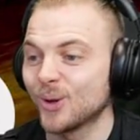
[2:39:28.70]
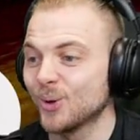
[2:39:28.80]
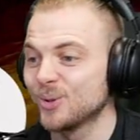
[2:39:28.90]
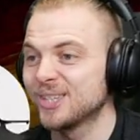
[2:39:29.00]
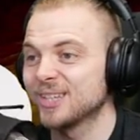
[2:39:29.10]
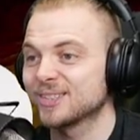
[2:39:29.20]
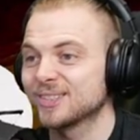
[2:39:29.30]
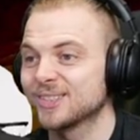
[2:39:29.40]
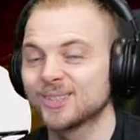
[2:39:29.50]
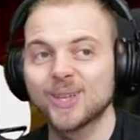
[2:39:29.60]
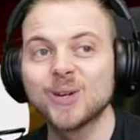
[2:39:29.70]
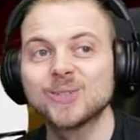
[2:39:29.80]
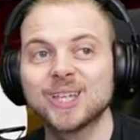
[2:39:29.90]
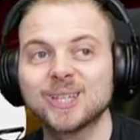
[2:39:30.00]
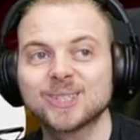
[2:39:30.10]
Who's this?
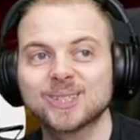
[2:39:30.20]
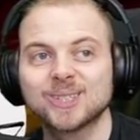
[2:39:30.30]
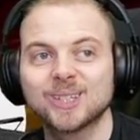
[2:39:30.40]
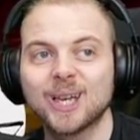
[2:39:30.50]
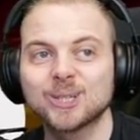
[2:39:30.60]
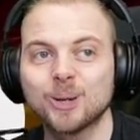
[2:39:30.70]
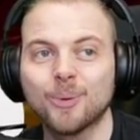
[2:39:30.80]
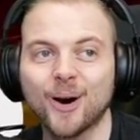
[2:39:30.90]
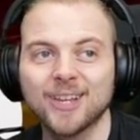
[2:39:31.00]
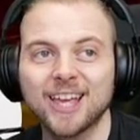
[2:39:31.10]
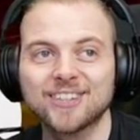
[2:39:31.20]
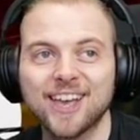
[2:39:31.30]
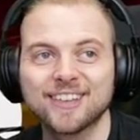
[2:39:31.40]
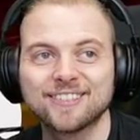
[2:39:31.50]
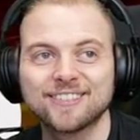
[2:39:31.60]
Who's this? It's a boy, is it?